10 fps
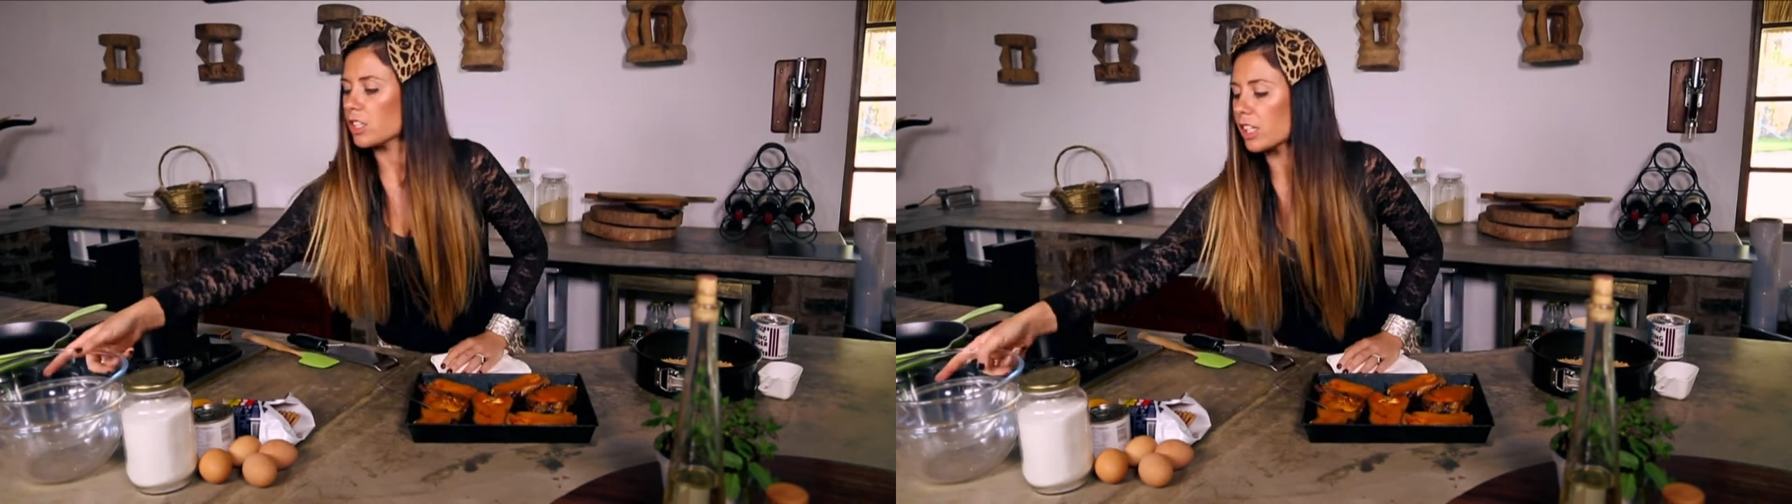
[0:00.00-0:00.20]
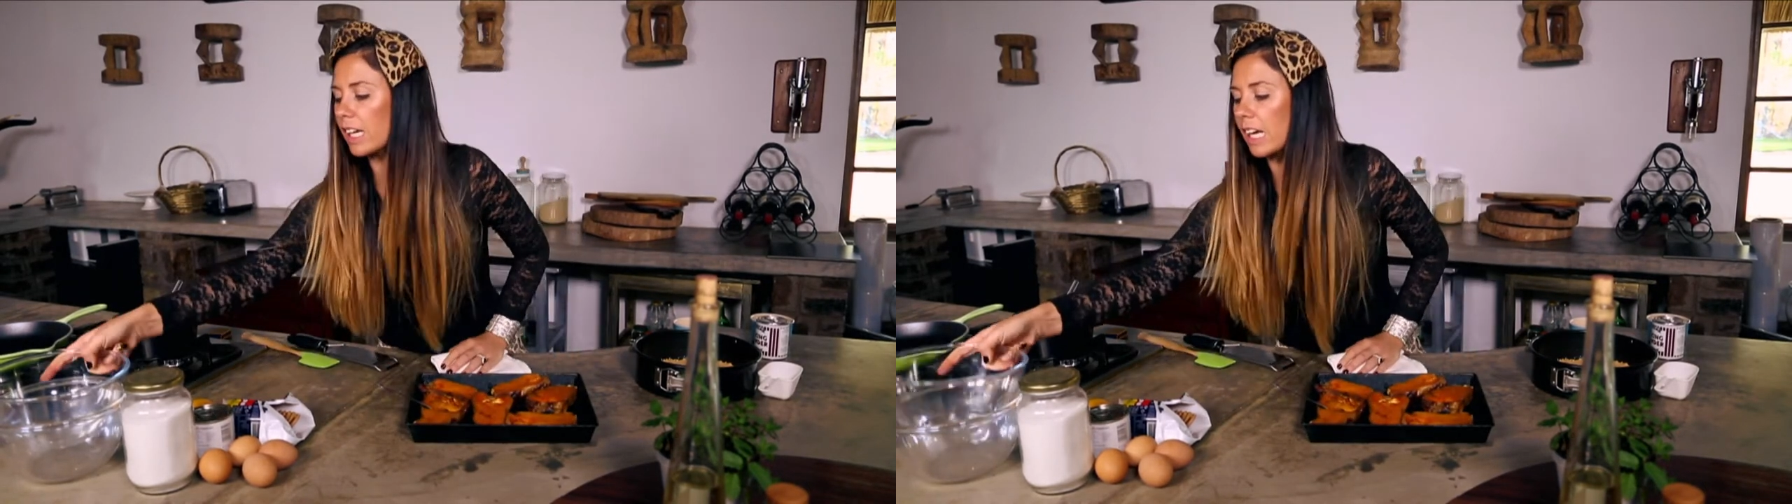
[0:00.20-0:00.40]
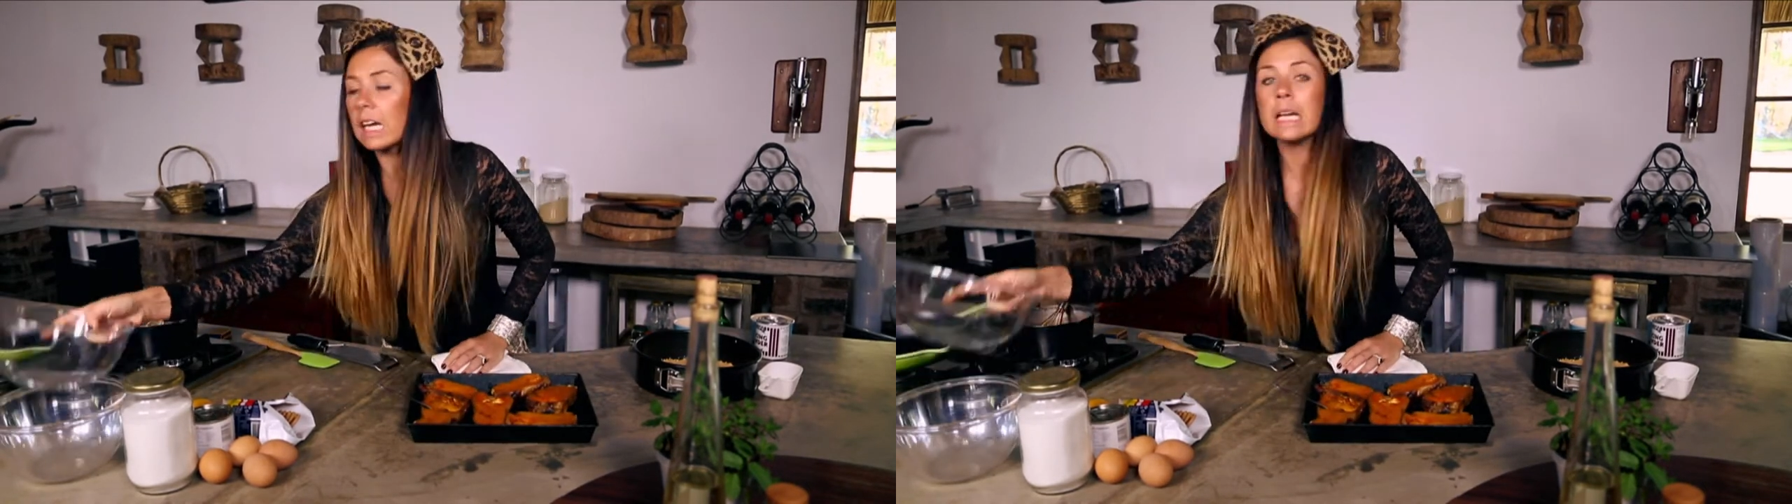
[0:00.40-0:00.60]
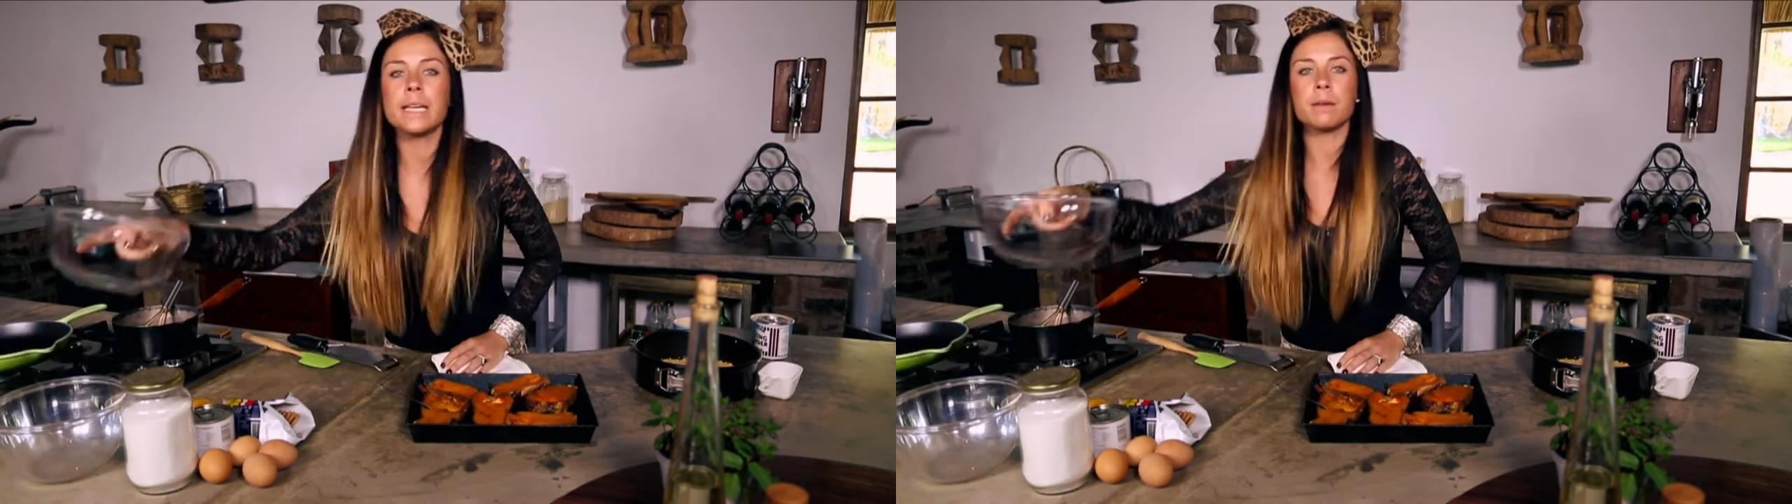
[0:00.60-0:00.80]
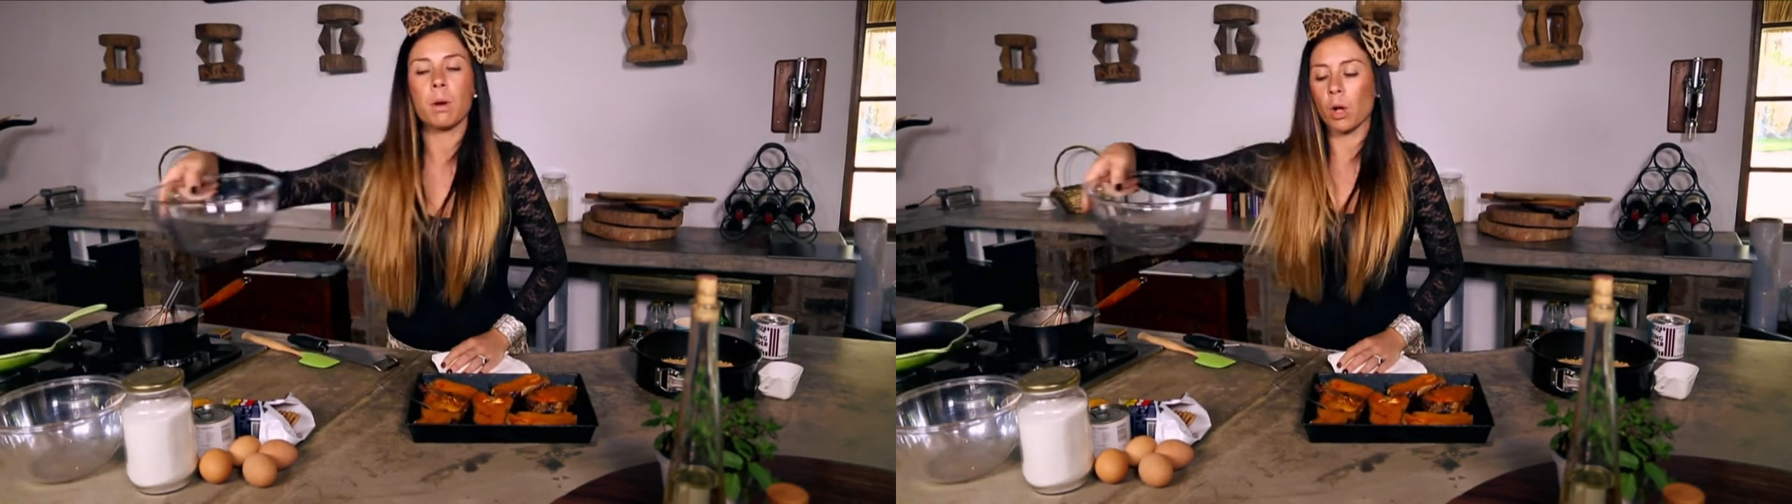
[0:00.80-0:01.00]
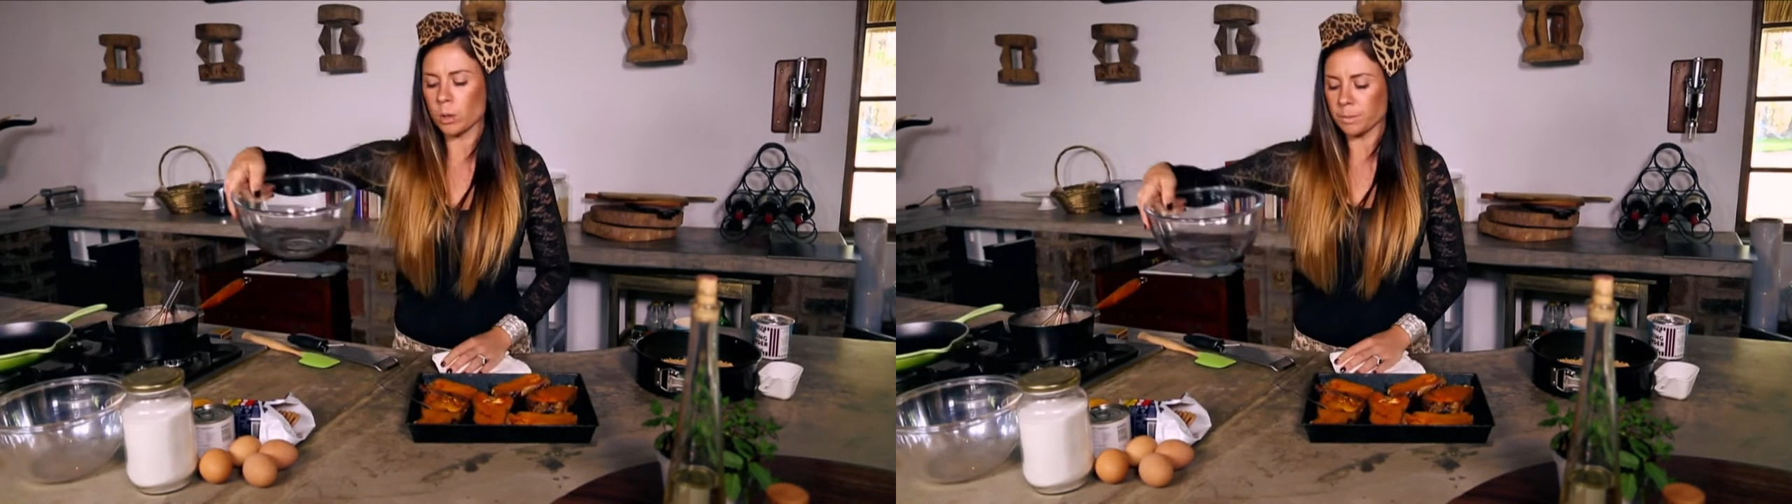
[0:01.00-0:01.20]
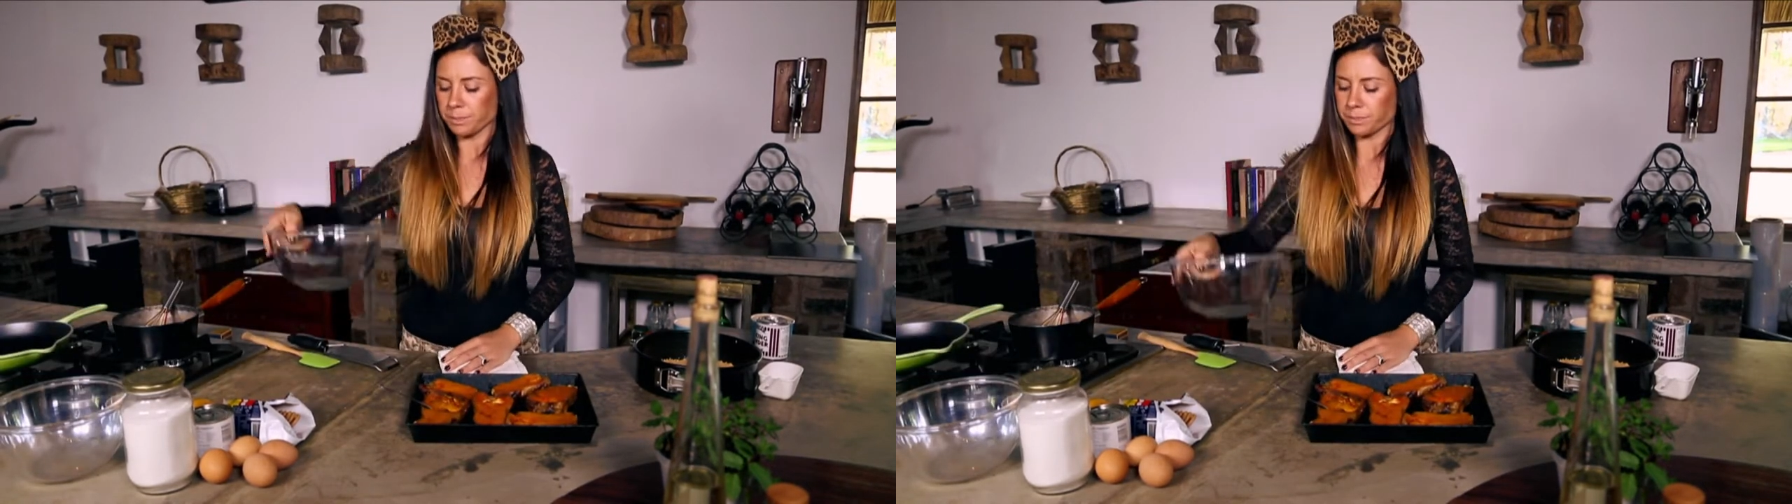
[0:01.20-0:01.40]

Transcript: So get a clean bowl,